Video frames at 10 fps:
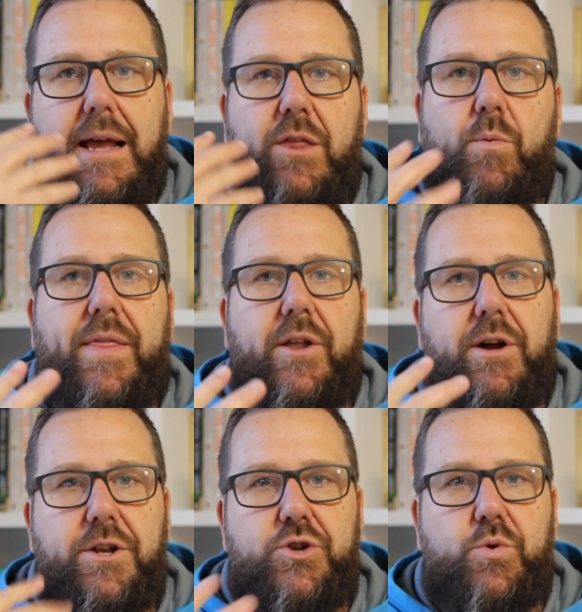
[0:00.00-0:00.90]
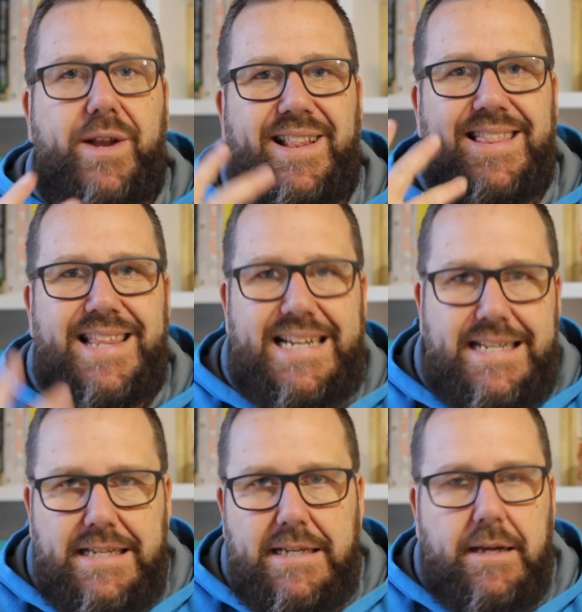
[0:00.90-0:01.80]
the one that I enjoyed
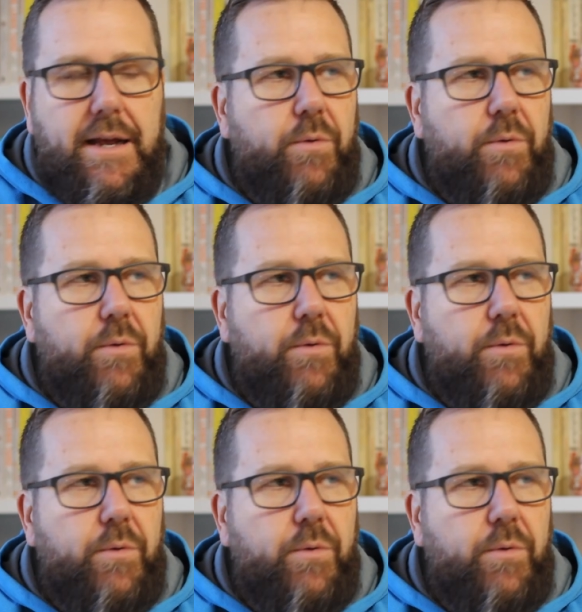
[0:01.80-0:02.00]
least,